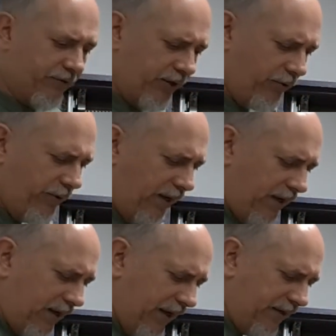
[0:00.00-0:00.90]
So
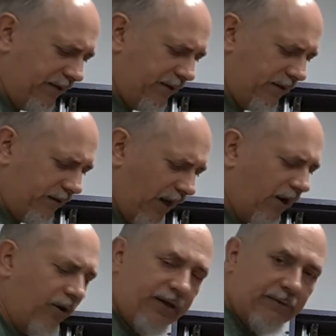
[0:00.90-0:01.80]
it
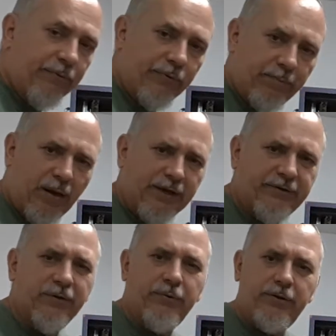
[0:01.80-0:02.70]
not only did we
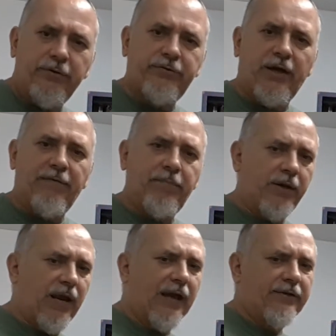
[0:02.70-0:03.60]
replace it with new stuff, but
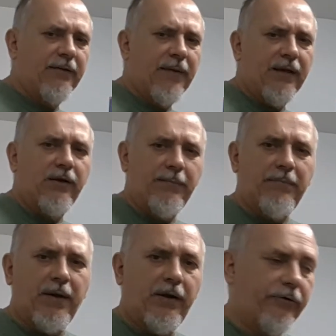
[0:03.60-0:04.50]
it actually made a little
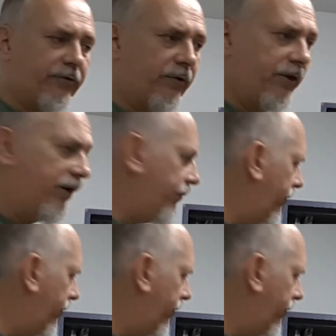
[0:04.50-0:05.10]
bit better so that